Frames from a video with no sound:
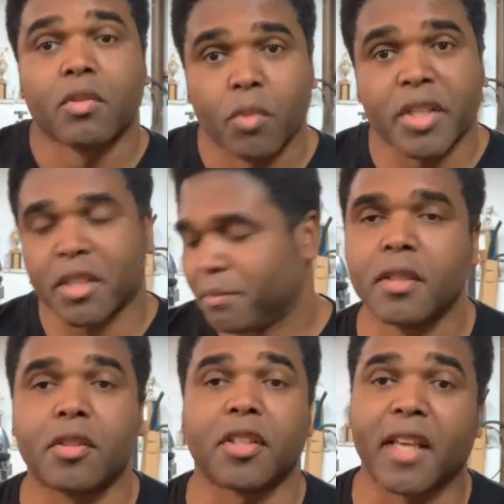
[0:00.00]
rigid.
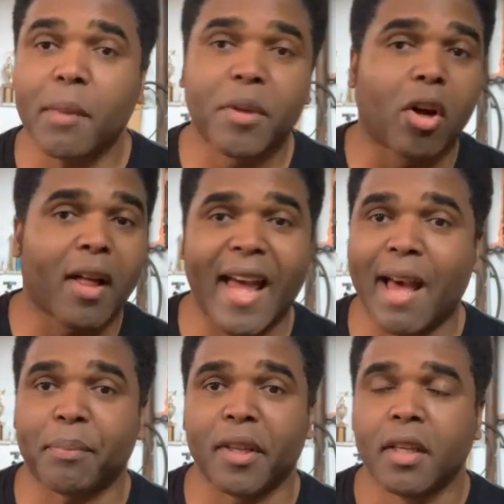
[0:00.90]
So to keep it all
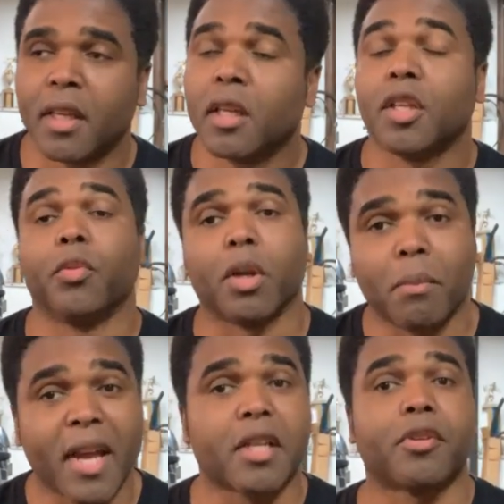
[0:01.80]
happy, you wanna
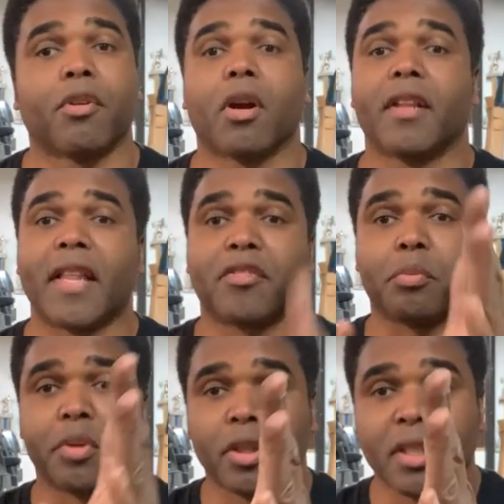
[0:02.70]
make sure that your
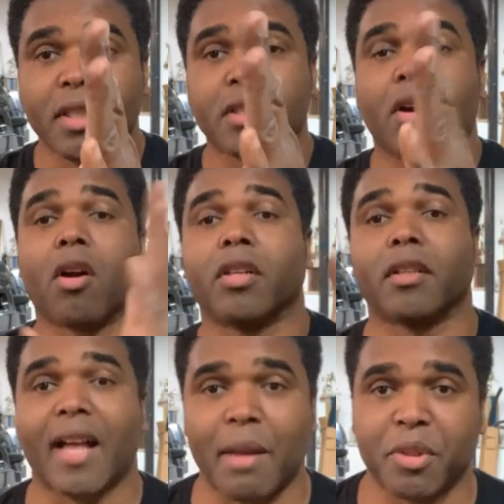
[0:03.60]
pulleys are in
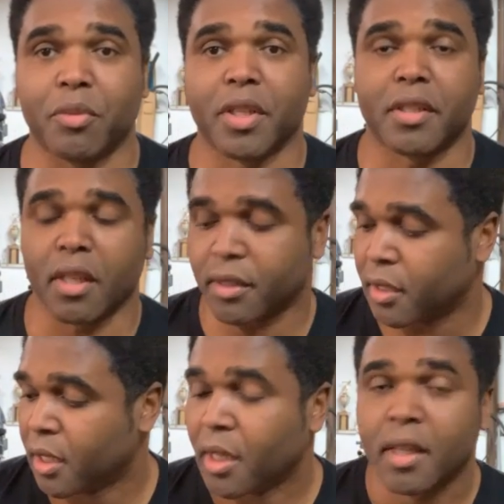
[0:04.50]
alignment with each other.
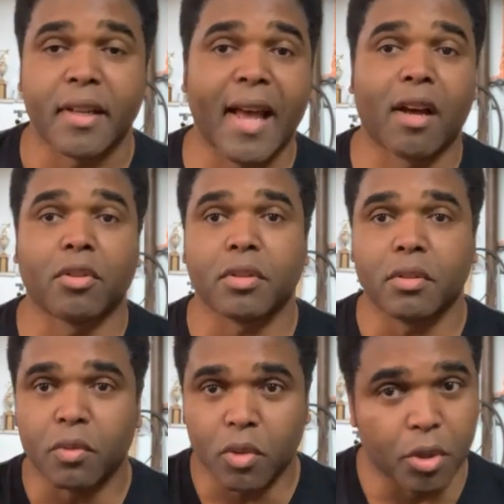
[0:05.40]
Now,
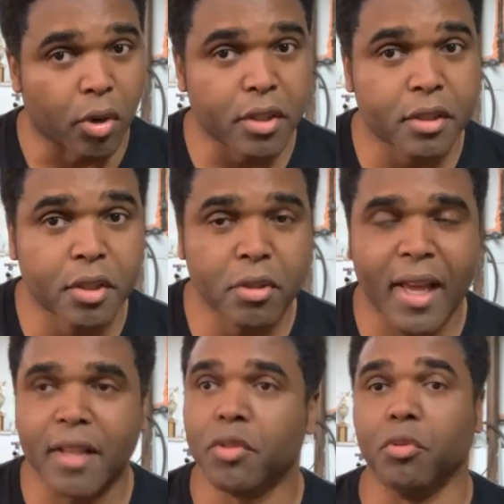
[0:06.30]
in order to do
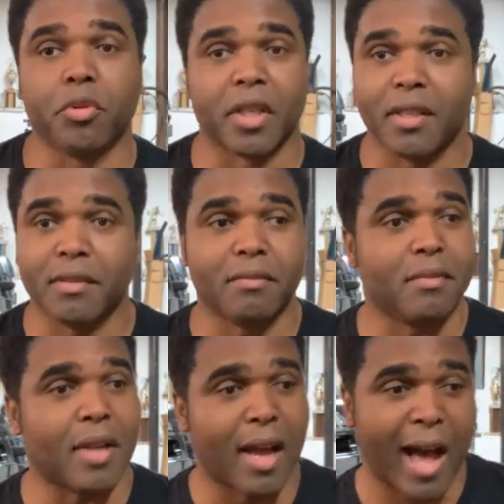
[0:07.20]
that, you
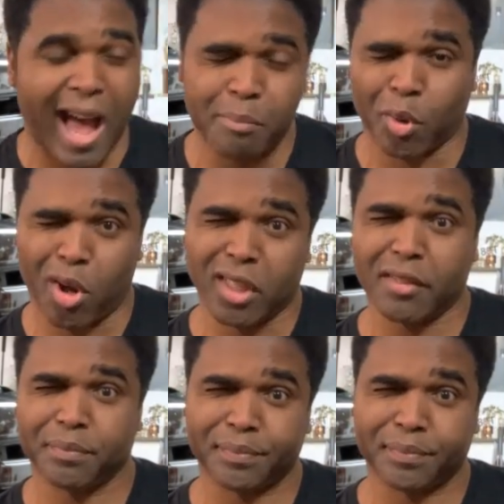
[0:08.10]
can eyeball it,